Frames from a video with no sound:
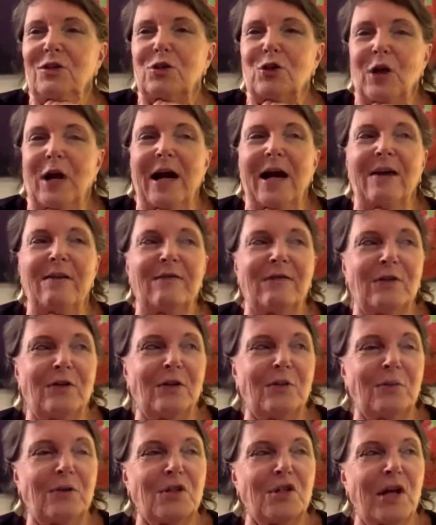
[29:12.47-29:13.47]

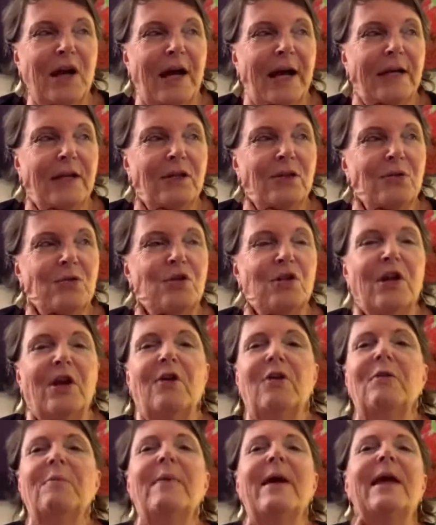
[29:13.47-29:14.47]
trifle, which I
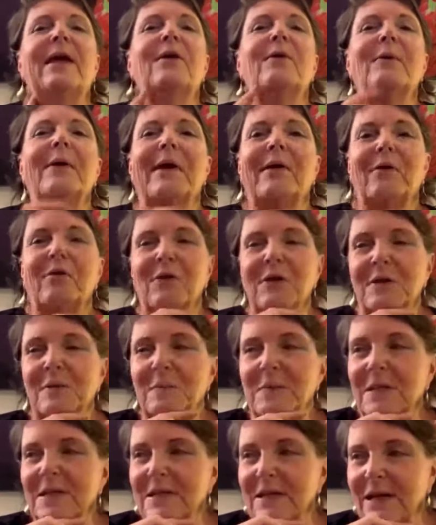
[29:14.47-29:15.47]
usually only make around
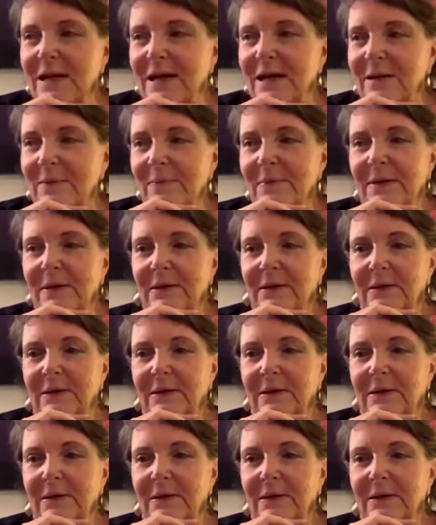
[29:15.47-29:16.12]
Christmas time,